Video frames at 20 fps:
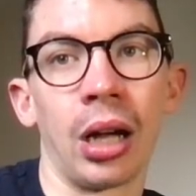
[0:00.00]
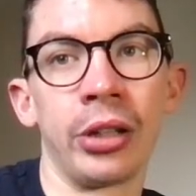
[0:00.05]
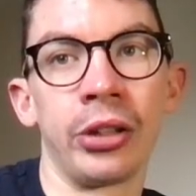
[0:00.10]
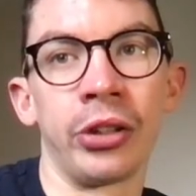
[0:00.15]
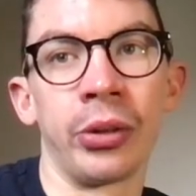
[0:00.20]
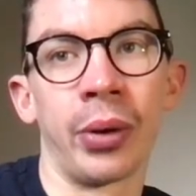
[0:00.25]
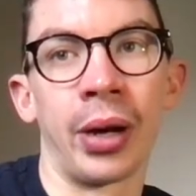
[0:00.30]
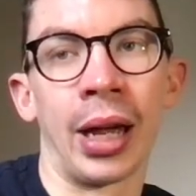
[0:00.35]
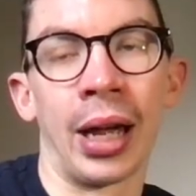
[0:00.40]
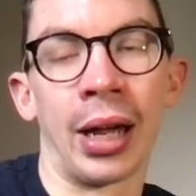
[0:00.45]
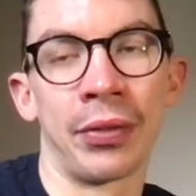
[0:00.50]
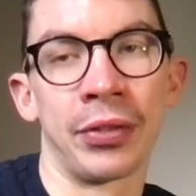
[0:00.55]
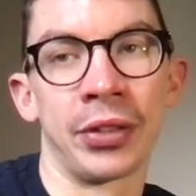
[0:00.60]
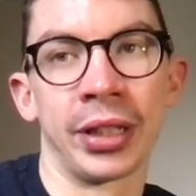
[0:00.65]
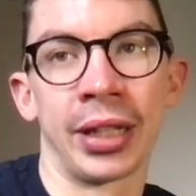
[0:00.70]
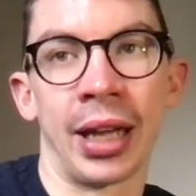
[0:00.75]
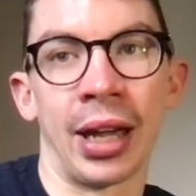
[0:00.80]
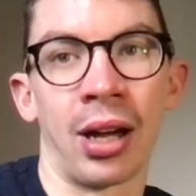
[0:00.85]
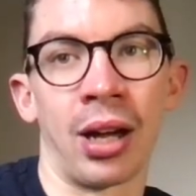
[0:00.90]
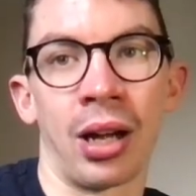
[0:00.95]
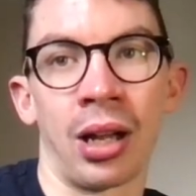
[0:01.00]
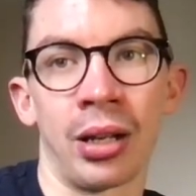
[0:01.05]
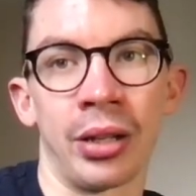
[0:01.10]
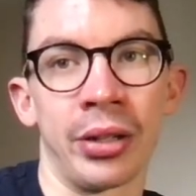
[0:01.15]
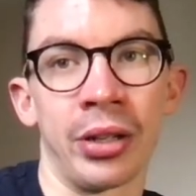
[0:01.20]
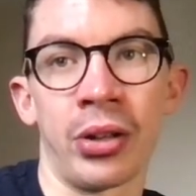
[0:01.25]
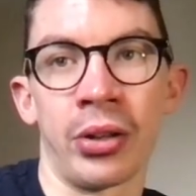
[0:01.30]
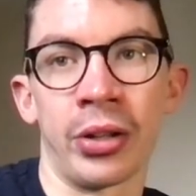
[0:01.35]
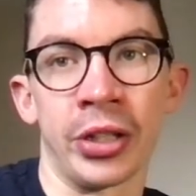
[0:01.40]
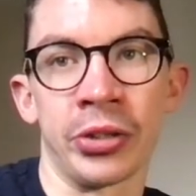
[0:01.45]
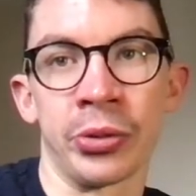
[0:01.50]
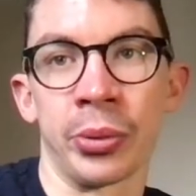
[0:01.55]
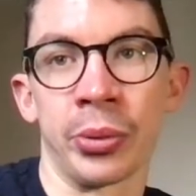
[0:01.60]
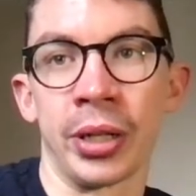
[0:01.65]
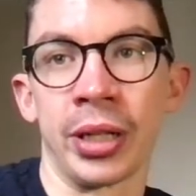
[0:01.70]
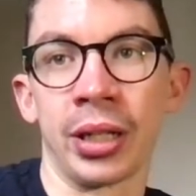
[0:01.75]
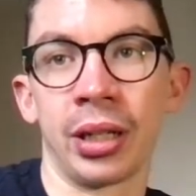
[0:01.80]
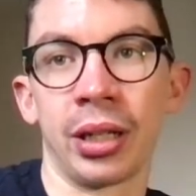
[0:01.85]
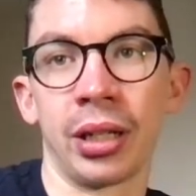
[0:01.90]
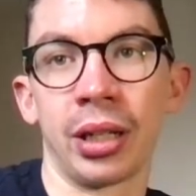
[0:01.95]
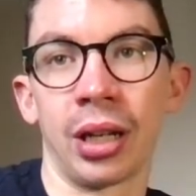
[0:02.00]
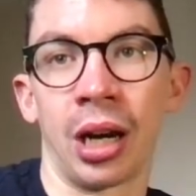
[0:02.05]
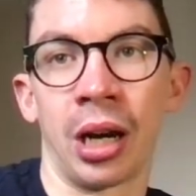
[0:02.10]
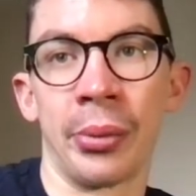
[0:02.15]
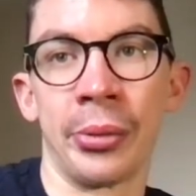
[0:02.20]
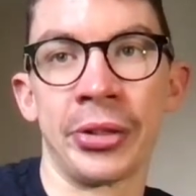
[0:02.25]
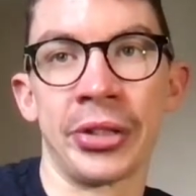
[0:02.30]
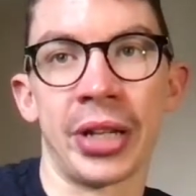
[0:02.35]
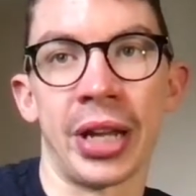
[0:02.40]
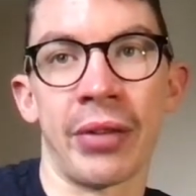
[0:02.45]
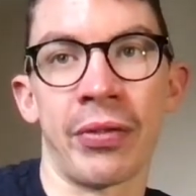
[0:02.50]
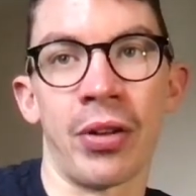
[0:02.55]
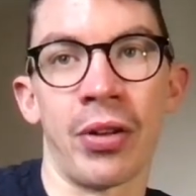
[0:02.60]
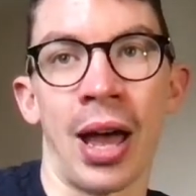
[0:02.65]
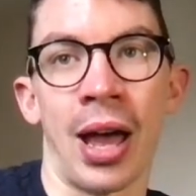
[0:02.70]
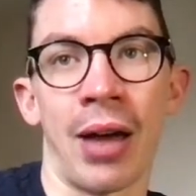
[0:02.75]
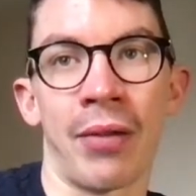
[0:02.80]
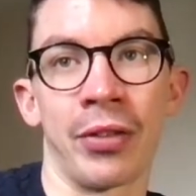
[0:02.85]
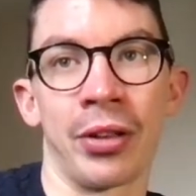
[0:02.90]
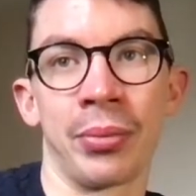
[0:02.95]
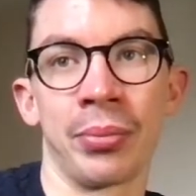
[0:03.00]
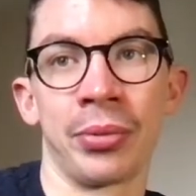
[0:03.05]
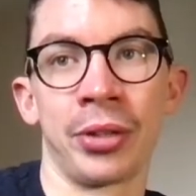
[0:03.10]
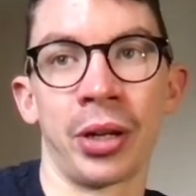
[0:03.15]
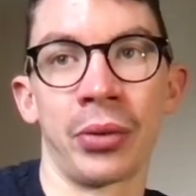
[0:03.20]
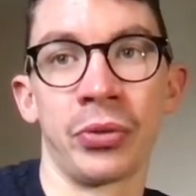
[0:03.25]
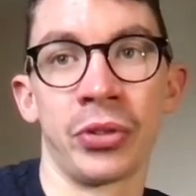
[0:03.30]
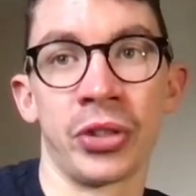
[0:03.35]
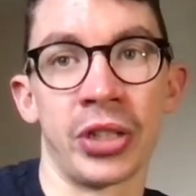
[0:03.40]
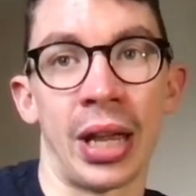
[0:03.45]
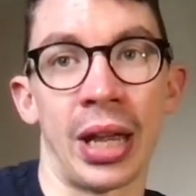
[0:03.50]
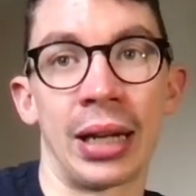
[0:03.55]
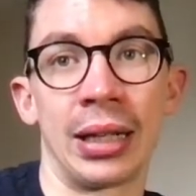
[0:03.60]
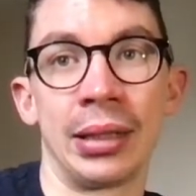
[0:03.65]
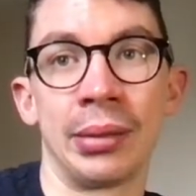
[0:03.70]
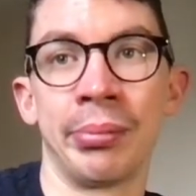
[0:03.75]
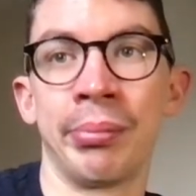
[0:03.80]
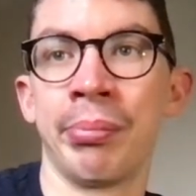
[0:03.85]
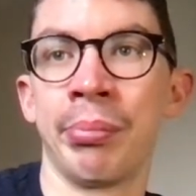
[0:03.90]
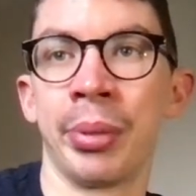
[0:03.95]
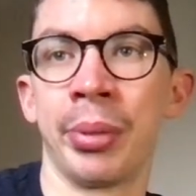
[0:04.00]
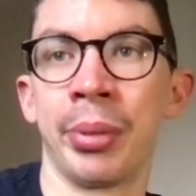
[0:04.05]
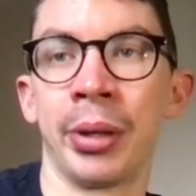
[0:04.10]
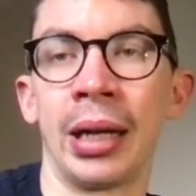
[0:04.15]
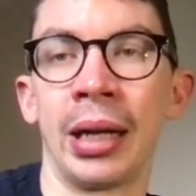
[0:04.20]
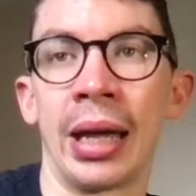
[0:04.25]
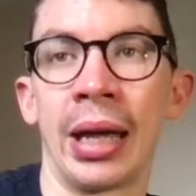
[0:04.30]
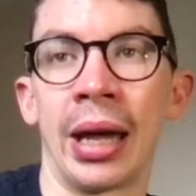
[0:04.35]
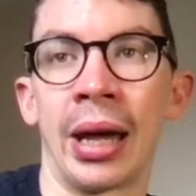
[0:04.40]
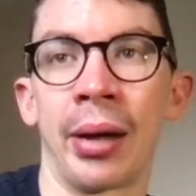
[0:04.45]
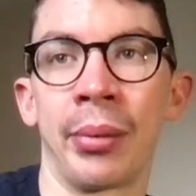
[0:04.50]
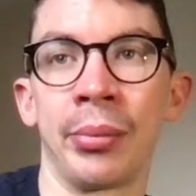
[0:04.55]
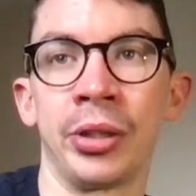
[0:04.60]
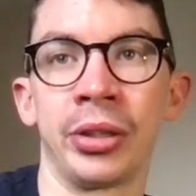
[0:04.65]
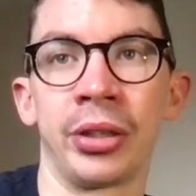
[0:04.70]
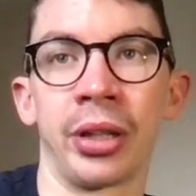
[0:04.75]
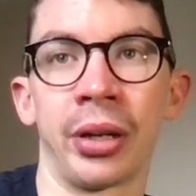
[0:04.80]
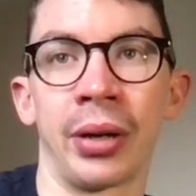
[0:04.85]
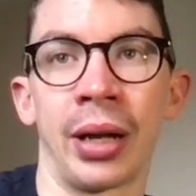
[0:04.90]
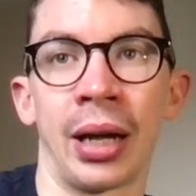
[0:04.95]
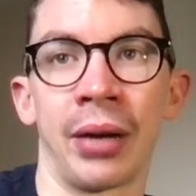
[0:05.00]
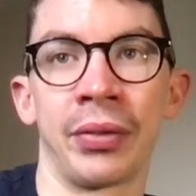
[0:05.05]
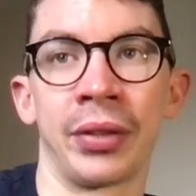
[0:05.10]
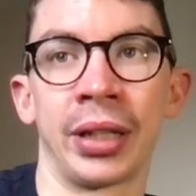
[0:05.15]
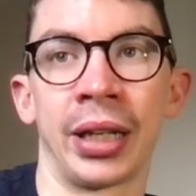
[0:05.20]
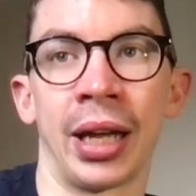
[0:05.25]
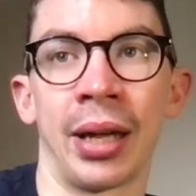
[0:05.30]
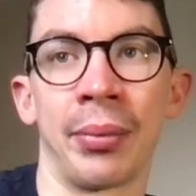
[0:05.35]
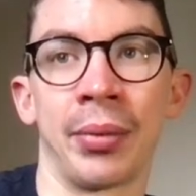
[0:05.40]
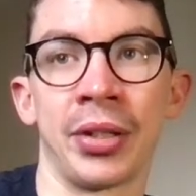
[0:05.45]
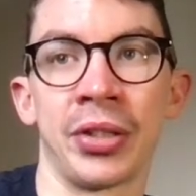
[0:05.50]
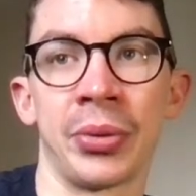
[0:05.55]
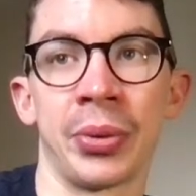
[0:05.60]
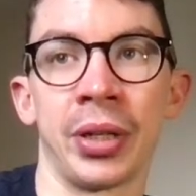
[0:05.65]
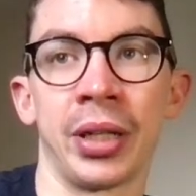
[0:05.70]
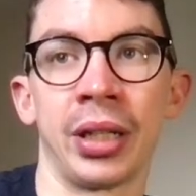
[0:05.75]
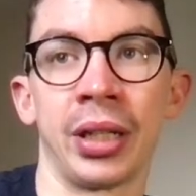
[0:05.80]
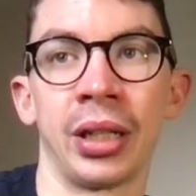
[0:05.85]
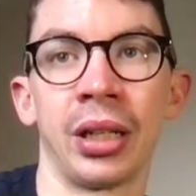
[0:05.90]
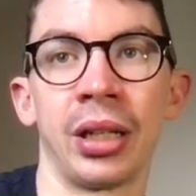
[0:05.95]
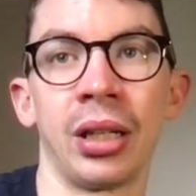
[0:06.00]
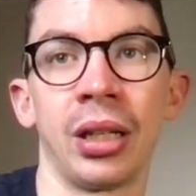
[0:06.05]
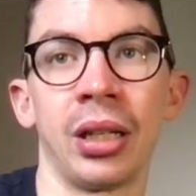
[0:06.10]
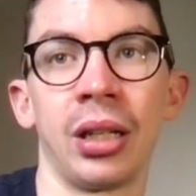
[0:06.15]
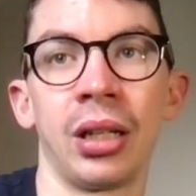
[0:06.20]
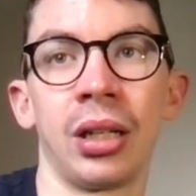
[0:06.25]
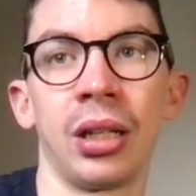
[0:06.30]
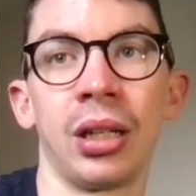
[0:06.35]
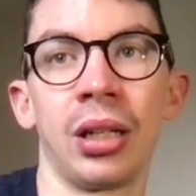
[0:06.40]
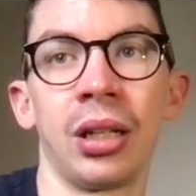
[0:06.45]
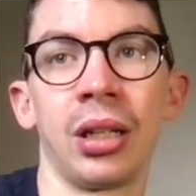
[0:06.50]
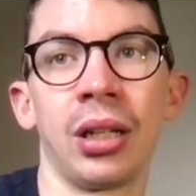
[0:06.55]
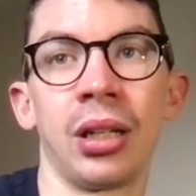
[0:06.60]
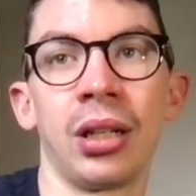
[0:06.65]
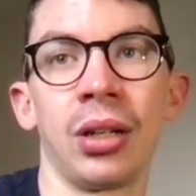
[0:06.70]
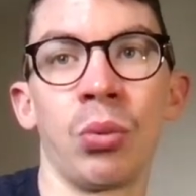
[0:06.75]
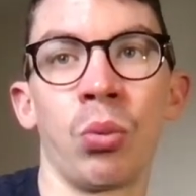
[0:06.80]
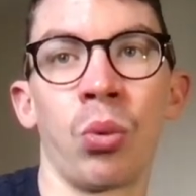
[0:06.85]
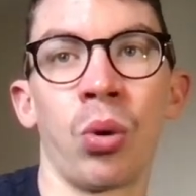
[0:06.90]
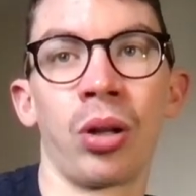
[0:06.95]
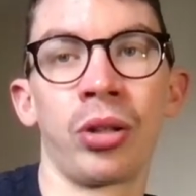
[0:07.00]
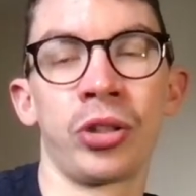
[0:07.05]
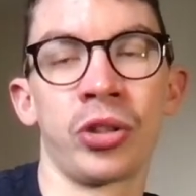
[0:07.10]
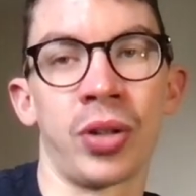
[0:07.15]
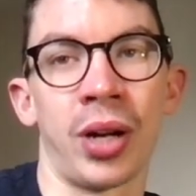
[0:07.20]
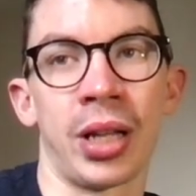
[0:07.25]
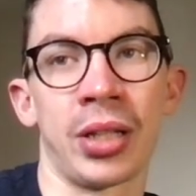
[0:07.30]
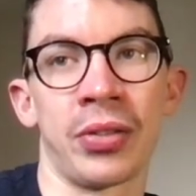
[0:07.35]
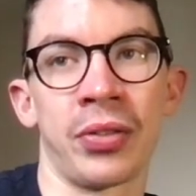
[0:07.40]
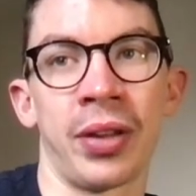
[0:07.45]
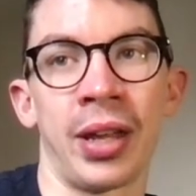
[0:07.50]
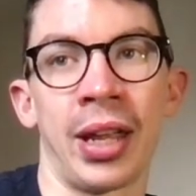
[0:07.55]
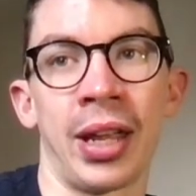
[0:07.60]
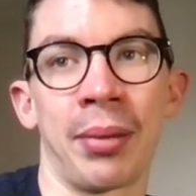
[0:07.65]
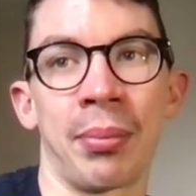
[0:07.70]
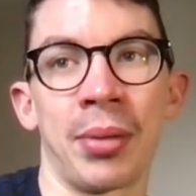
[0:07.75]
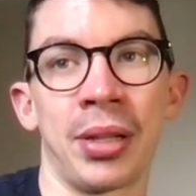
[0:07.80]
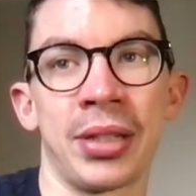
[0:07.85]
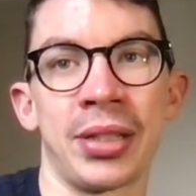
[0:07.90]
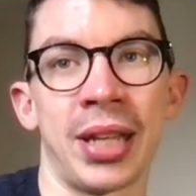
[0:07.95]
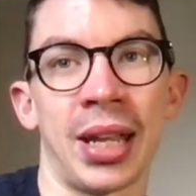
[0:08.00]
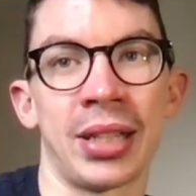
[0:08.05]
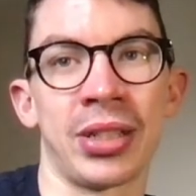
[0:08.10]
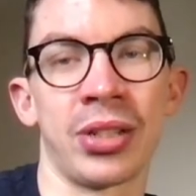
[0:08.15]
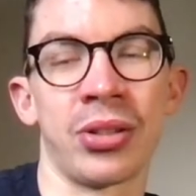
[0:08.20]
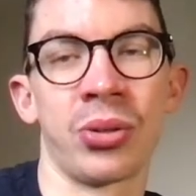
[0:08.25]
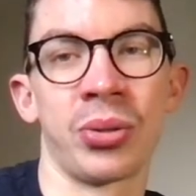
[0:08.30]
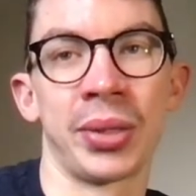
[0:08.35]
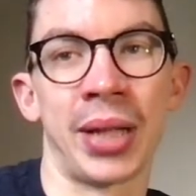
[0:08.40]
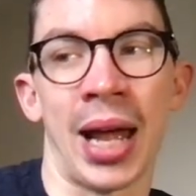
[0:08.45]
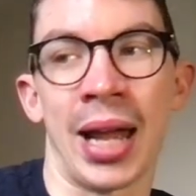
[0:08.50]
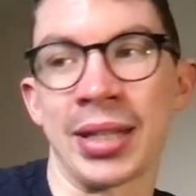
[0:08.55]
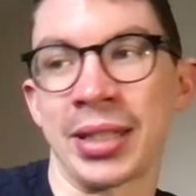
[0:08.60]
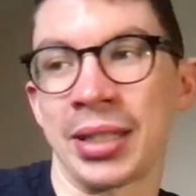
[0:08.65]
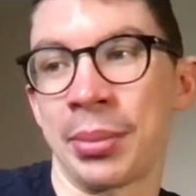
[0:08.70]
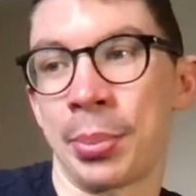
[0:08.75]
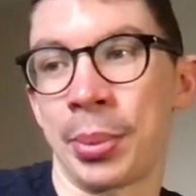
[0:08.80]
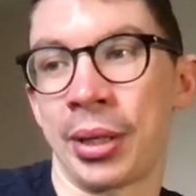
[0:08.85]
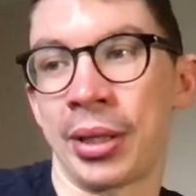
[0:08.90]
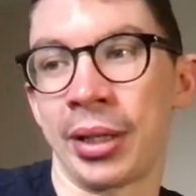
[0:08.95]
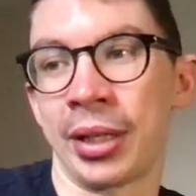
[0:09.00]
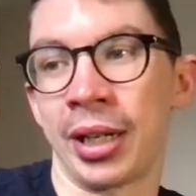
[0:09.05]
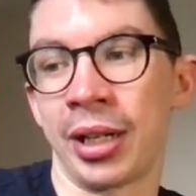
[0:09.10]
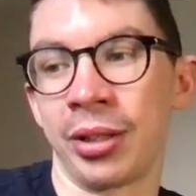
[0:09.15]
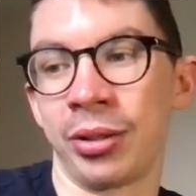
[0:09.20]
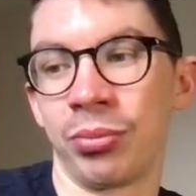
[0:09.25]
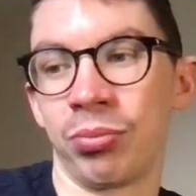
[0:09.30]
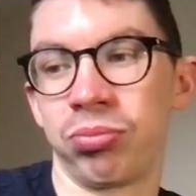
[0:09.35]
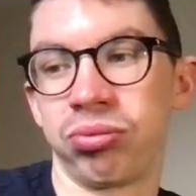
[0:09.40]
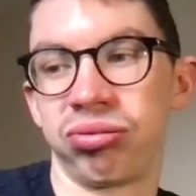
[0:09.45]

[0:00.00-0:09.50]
Do I have to get Haaland? Not this week. I would say if you have him, don't sell him, but you don't have to get him this week. One transfer in, Mateta or Adebayo?